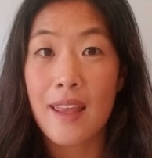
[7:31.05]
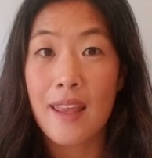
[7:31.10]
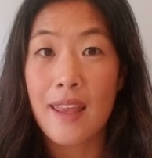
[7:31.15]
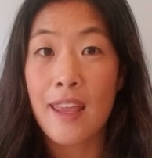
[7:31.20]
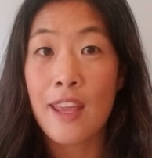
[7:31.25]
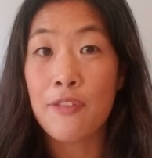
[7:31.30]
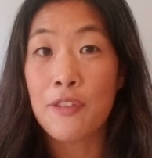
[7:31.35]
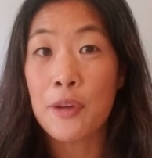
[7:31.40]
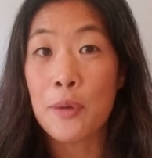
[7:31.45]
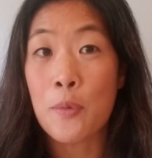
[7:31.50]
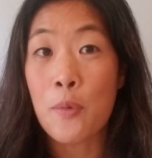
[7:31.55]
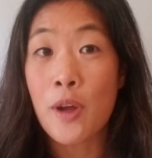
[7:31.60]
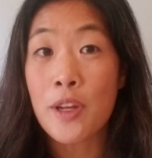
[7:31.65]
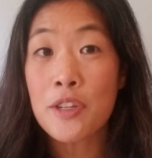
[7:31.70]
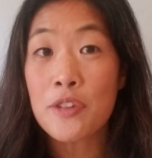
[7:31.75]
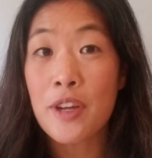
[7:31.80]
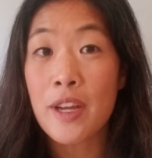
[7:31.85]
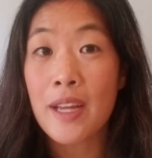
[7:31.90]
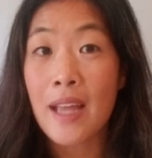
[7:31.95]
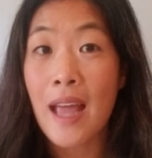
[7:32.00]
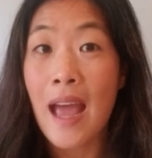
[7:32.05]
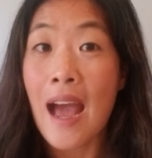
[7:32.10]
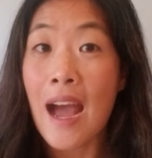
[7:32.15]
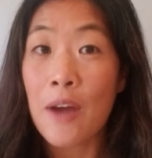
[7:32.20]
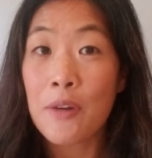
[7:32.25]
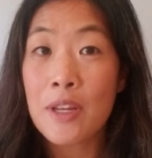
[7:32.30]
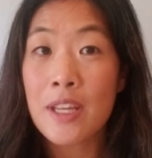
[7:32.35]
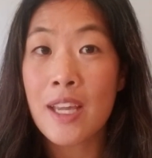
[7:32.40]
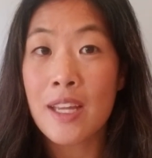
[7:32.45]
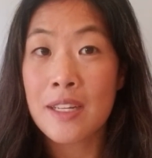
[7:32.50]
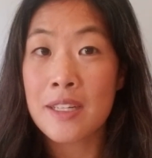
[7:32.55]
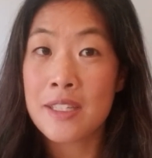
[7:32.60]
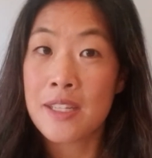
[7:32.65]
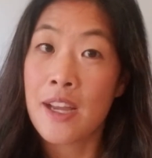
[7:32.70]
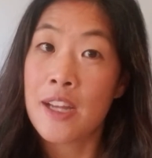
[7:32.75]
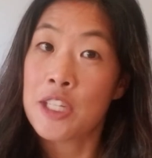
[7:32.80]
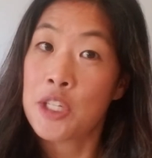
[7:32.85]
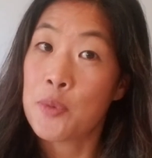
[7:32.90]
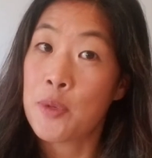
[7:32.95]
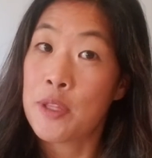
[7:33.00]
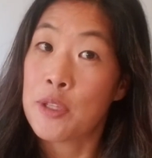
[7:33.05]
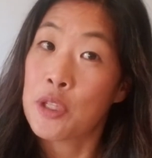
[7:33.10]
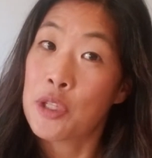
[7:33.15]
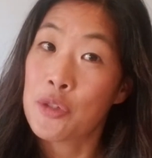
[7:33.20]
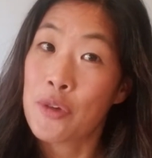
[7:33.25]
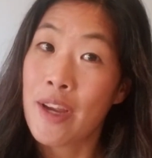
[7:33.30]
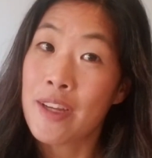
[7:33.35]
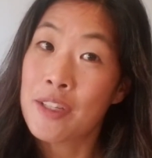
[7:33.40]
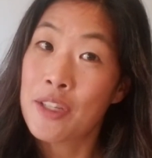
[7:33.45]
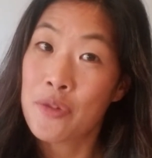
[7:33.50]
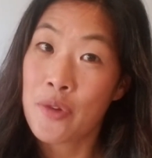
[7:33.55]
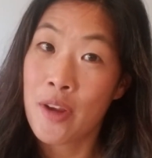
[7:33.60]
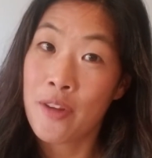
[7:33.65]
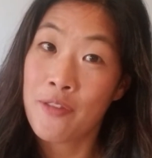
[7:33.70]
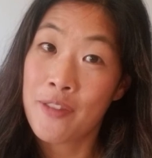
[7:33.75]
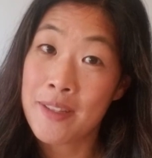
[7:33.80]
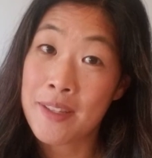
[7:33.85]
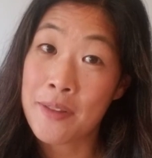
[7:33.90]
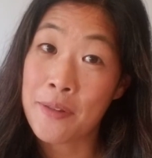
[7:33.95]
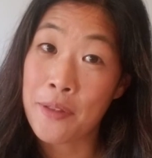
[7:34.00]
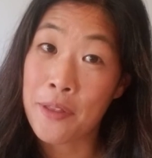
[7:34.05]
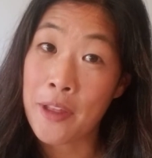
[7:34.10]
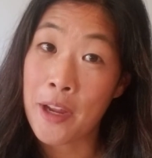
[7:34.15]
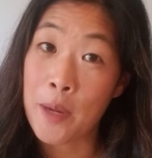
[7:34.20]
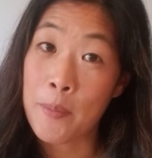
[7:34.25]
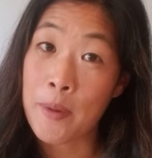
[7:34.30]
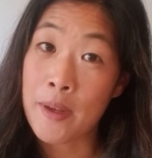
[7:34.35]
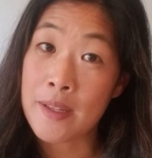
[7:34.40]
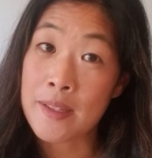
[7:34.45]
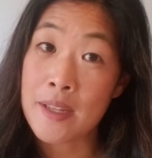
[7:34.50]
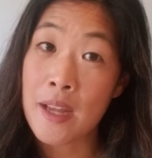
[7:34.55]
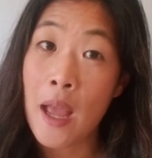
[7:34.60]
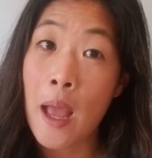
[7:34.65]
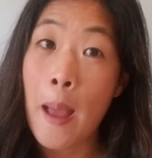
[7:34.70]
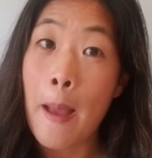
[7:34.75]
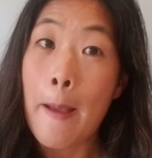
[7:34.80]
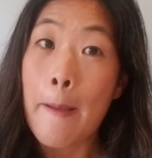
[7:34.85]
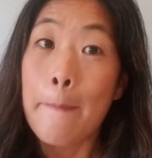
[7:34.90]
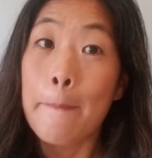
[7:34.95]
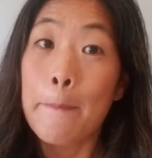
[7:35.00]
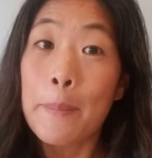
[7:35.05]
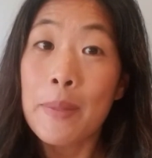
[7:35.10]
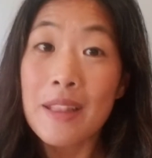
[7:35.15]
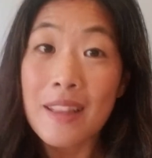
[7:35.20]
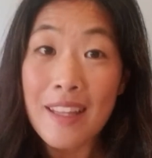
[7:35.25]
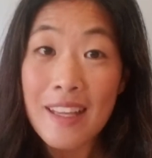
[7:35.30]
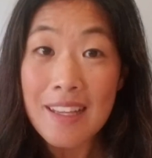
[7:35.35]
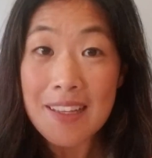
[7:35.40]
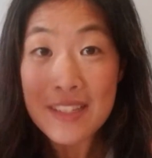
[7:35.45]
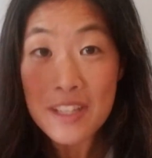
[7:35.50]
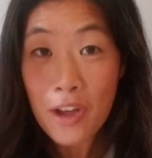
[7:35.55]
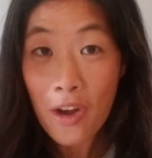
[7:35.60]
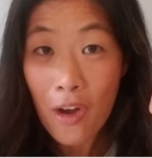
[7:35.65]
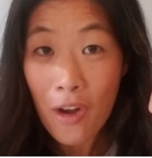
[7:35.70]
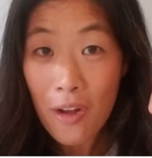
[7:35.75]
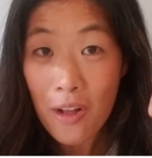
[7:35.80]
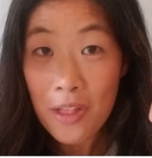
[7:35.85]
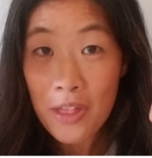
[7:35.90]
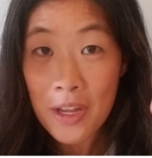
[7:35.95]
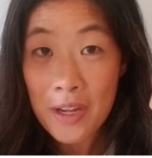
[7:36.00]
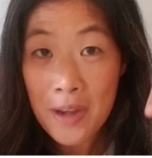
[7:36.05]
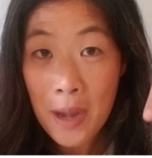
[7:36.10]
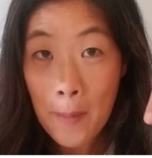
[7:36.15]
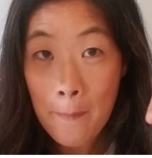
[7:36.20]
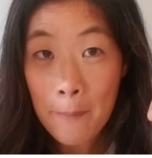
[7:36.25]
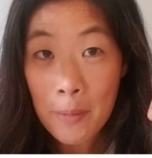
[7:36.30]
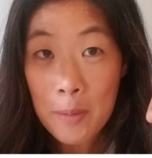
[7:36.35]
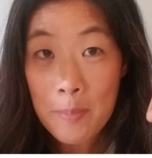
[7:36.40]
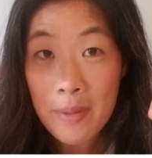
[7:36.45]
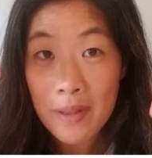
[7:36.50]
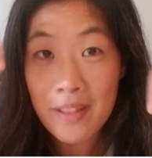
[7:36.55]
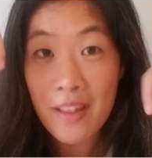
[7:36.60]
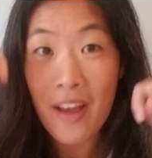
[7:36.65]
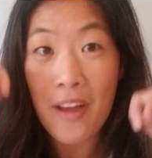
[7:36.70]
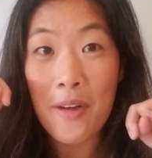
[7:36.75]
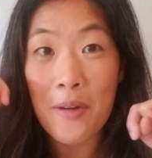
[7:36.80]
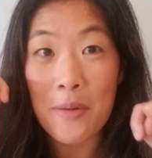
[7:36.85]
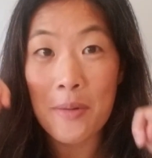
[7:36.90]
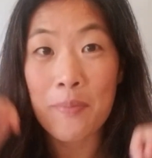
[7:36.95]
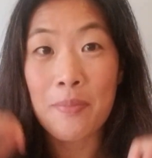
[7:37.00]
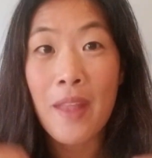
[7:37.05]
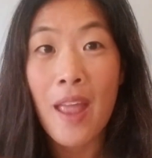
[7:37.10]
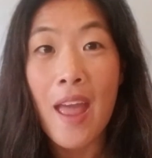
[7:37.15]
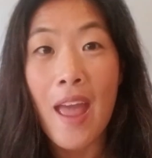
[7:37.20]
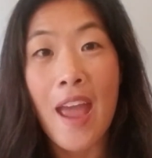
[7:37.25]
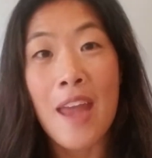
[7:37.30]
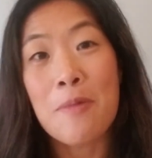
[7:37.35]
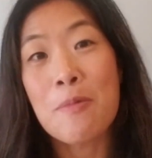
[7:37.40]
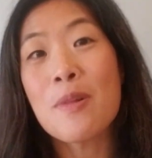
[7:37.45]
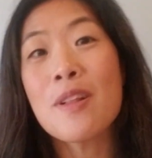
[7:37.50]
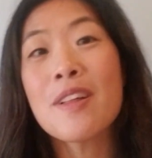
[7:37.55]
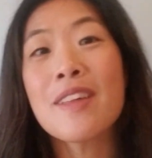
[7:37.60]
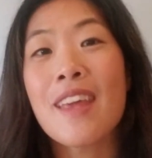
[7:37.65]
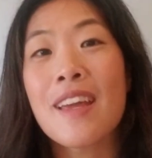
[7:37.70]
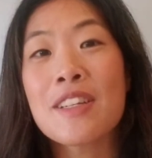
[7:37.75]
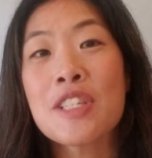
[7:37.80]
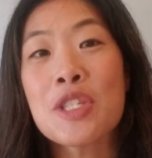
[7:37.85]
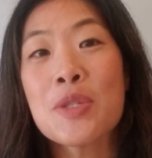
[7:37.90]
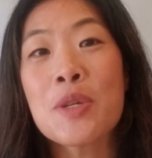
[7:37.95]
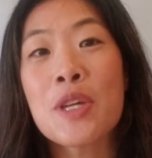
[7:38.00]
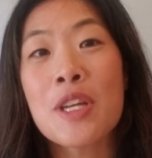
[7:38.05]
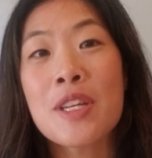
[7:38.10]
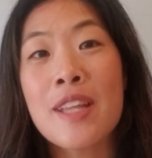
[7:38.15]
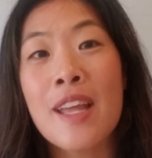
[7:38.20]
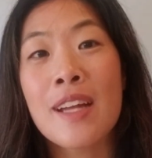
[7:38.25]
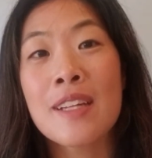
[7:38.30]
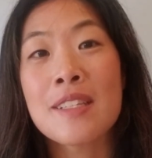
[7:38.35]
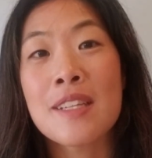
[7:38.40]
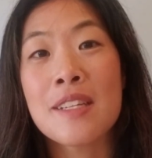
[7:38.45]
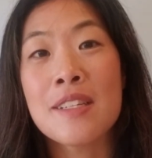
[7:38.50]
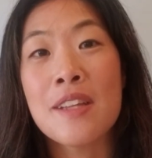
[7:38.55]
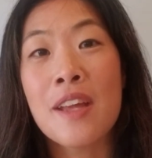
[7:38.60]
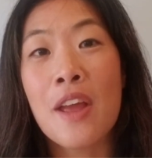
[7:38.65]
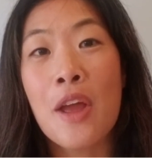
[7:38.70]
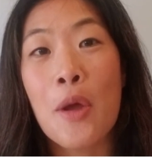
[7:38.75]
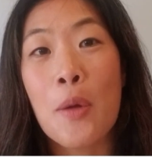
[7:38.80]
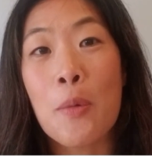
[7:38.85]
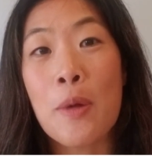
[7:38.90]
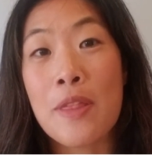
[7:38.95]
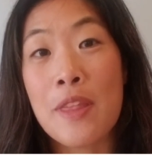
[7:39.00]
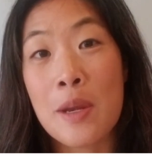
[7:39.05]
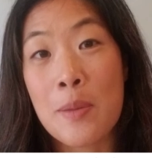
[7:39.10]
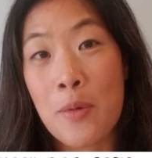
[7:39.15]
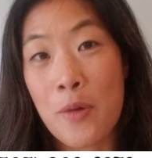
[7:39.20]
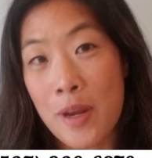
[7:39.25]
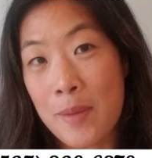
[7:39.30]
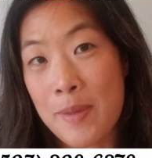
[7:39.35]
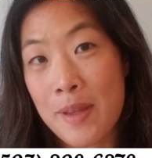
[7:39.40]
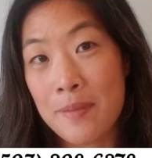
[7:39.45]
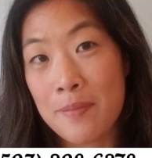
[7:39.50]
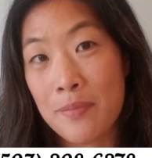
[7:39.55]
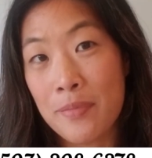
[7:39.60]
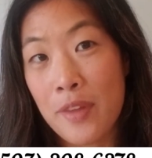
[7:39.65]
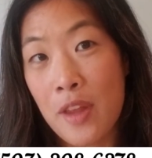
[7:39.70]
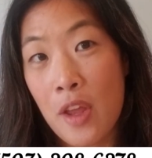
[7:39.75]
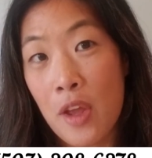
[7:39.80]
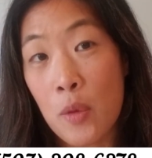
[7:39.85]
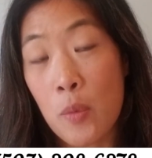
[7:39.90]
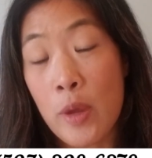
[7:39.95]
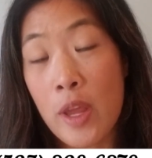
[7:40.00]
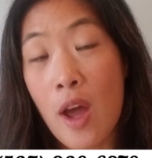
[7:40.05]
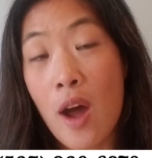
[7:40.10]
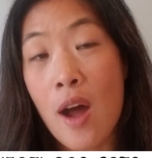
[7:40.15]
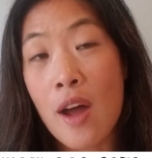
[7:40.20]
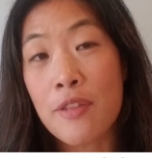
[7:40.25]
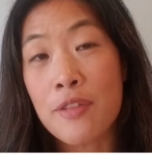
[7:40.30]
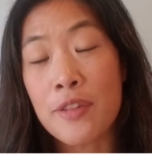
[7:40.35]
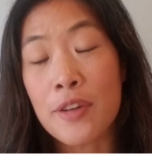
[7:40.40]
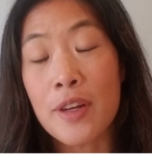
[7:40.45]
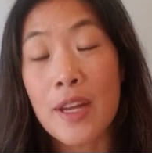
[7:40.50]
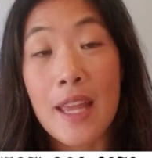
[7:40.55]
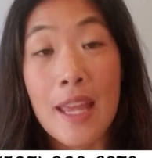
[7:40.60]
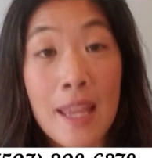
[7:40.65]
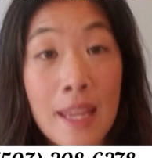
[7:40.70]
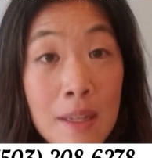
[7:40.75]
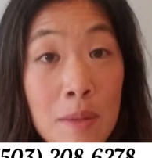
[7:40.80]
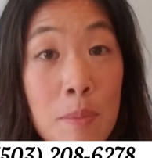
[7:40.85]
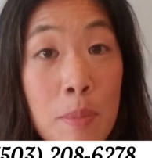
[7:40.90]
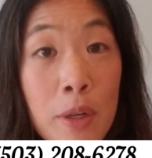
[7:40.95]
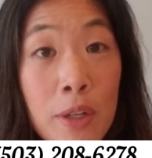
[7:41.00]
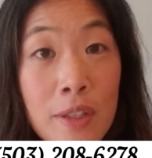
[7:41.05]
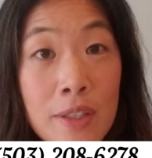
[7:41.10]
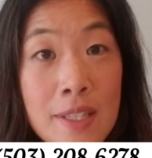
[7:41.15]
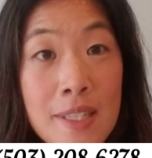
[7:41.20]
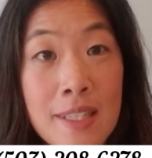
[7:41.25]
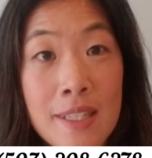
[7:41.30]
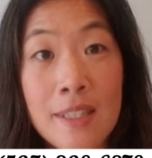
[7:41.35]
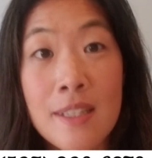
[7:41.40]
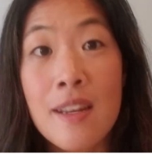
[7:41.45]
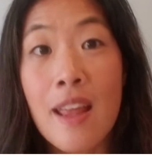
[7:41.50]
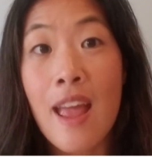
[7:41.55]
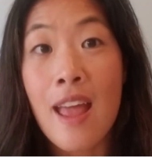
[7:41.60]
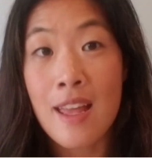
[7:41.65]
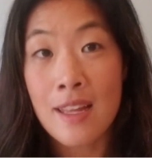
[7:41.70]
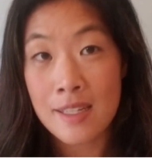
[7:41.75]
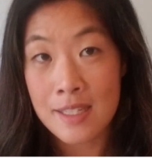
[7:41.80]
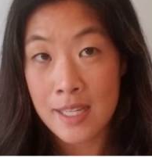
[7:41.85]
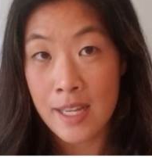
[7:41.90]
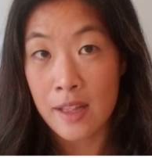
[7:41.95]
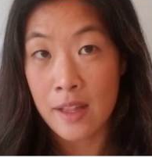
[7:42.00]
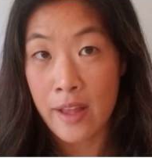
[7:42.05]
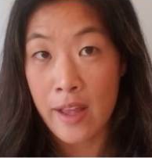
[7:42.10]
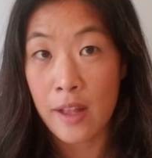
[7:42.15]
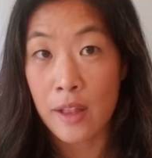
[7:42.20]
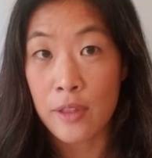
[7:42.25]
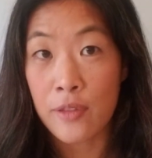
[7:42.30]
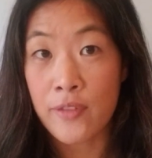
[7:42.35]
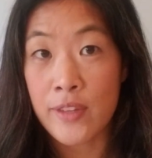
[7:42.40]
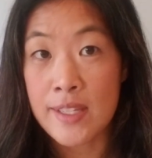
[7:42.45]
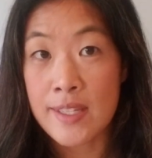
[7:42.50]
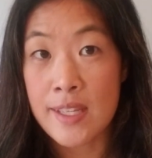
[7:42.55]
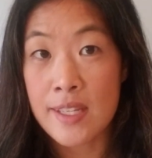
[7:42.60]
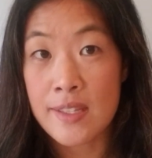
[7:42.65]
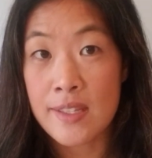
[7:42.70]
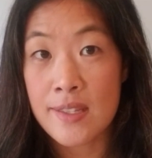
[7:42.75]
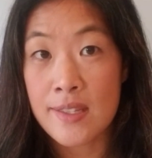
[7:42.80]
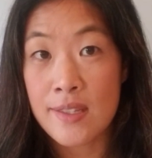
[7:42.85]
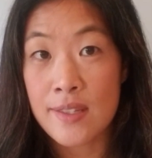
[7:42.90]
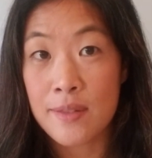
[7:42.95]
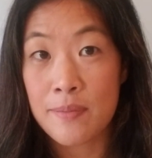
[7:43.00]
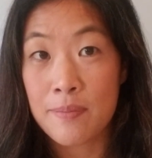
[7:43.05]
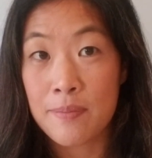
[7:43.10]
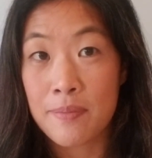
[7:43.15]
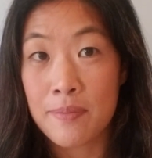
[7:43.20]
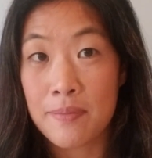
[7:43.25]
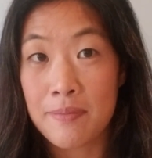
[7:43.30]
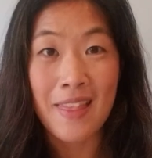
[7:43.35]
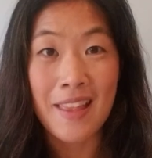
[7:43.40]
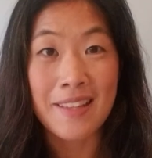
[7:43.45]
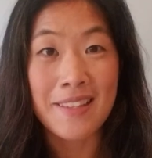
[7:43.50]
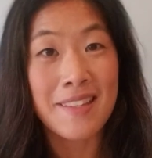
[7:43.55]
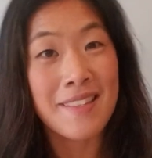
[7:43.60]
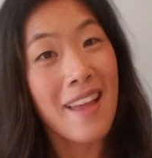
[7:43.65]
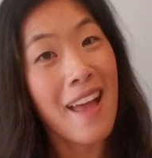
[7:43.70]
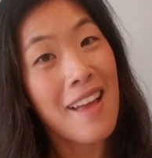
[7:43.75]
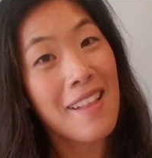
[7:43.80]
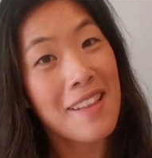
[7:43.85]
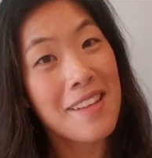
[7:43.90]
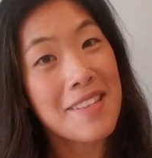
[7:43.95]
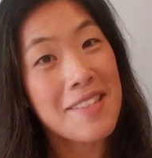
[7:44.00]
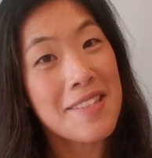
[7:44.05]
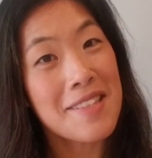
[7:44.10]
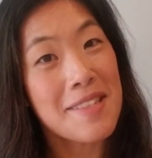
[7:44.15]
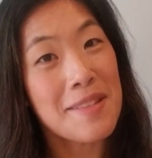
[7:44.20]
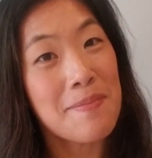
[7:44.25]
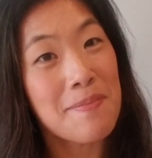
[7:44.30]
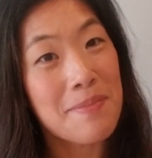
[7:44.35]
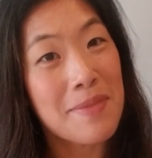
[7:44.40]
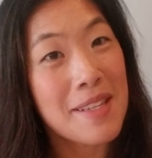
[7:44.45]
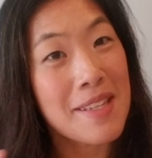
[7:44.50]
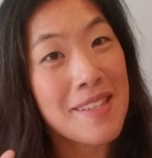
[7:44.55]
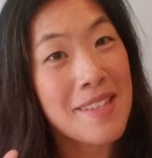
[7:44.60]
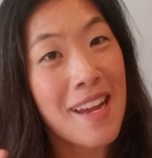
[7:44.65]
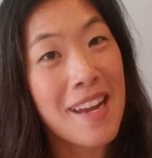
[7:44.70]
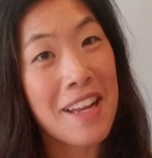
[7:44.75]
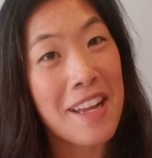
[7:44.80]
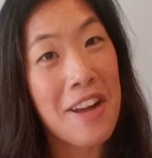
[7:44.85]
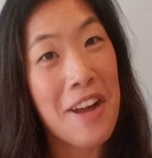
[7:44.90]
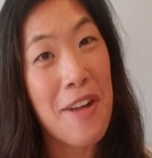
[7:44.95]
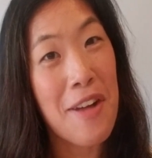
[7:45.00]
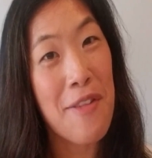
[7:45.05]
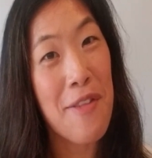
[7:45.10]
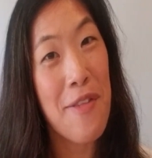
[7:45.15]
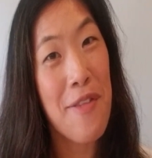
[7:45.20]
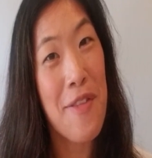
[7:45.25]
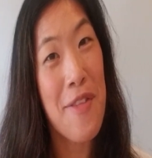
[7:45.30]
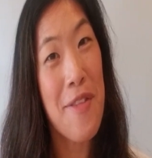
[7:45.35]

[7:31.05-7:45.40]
If you're wondering how to get in touch with a Stride Strong physical therapist, please call the number below and we'll get you connected with an appointment. We offer in-person and telehealth visits. This is Alice, signing off.